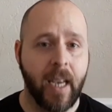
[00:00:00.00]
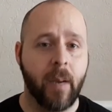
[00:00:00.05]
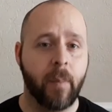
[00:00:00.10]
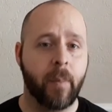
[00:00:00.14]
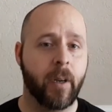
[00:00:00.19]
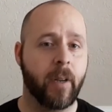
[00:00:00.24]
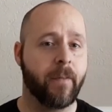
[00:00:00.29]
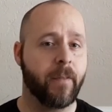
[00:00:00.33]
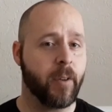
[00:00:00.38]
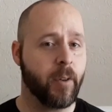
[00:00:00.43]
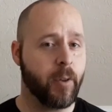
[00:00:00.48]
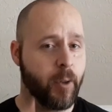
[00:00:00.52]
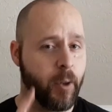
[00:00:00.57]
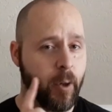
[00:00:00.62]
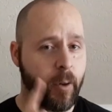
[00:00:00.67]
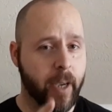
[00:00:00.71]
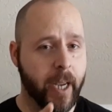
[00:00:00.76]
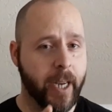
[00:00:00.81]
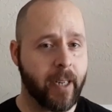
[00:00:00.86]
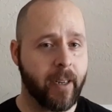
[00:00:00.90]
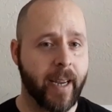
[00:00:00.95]
But if you do
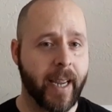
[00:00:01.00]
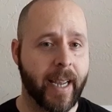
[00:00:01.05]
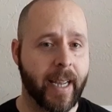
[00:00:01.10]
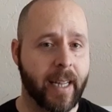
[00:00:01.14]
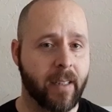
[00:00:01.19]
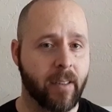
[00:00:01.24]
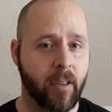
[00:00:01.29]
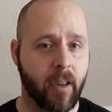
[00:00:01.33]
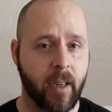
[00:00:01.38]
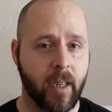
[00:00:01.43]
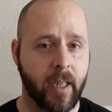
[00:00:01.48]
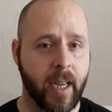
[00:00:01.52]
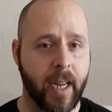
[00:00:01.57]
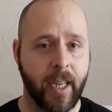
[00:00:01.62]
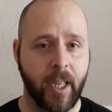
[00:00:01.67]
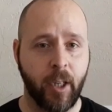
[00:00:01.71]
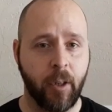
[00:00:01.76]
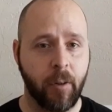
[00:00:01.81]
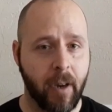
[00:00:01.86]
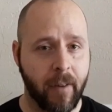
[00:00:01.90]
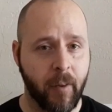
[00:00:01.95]
get your hands on it and
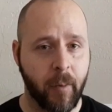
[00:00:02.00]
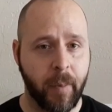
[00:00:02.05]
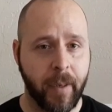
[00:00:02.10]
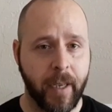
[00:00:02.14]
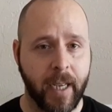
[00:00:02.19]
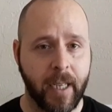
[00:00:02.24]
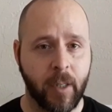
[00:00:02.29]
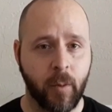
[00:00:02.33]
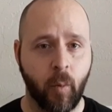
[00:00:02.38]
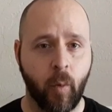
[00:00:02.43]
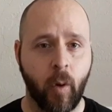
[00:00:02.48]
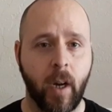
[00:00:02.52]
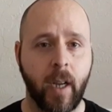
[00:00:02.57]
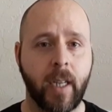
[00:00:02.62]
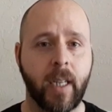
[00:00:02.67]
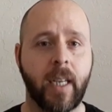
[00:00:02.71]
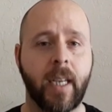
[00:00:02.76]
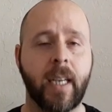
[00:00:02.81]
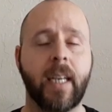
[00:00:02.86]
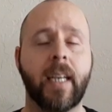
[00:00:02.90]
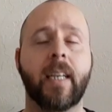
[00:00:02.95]
you do have a P S
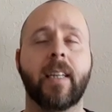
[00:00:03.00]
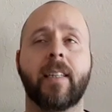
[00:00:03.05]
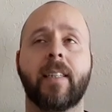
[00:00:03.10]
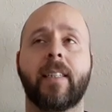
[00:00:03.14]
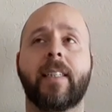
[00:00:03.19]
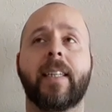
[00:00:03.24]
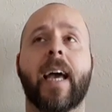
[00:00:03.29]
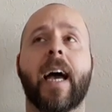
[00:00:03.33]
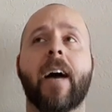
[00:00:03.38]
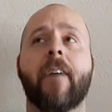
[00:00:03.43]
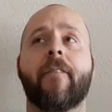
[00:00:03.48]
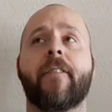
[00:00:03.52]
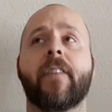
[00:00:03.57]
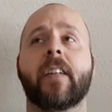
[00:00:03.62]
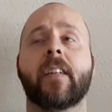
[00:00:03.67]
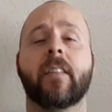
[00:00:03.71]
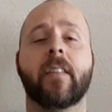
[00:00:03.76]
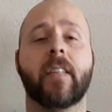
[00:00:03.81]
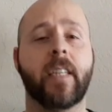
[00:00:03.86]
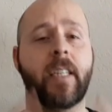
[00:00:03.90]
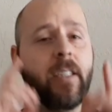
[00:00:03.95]
one,
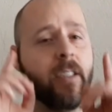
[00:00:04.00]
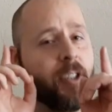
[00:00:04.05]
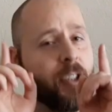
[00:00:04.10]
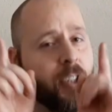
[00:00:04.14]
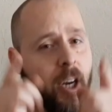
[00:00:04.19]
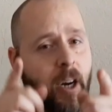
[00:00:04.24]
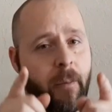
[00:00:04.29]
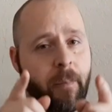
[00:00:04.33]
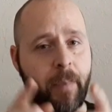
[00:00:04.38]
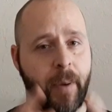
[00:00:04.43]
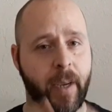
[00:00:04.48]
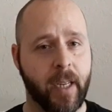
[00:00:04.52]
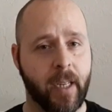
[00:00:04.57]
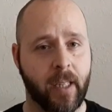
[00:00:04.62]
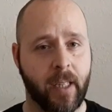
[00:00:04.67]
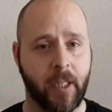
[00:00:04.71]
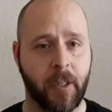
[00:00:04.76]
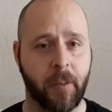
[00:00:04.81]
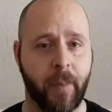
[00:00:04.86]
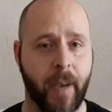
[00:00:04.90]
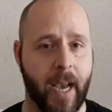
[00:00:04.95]
definitely jump into
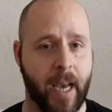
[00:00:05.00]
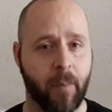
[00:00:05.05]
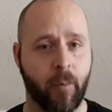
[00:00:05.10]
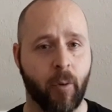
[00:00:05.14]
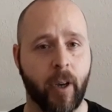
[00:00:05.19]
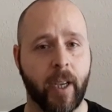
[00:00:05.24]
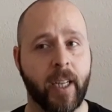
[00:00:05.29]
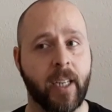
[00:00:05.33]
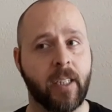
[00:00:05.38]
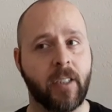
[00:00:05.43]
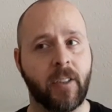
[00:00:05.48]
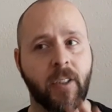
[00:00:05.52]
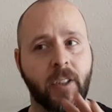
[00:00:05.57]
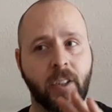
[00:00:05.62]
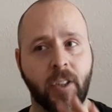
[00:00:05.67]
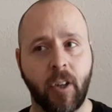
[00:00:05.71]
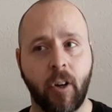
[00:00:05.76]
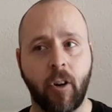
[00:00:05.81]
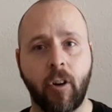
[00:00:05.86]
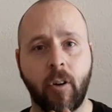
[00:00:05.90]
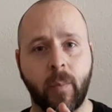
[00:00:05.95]
this bad boy. It is
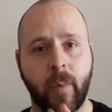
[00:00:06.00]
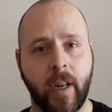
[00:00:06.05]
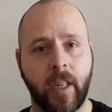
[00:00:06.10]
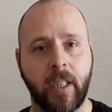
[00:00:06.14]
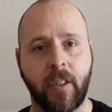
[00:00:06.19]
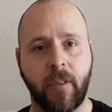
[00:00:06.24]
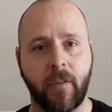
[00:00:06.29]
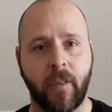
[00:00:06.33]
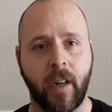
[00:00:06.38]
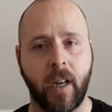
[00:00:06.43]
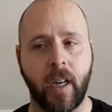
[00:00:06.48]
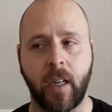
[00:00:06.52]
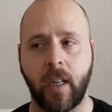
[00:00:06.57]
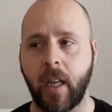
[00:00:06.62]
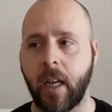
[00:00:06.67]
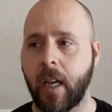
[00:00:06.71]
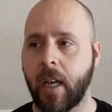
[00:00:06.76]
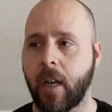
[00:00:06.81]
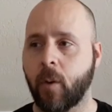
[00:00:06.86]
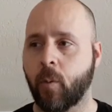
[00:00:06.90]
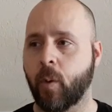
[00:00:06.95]
so much fun
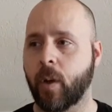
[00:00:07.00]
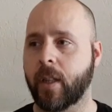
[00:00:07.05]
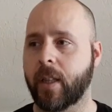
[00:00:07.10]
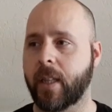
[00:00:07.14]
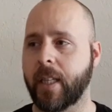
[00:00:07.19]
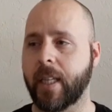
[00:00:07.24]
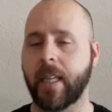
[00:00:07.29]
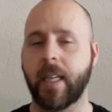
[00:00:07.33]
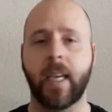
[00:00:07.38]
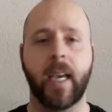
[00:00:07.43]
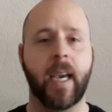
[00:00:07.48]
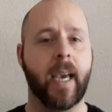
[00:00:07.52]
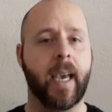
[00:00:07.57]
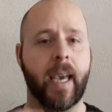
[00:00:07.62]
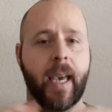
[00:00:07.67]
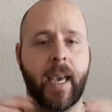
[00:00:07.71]
with the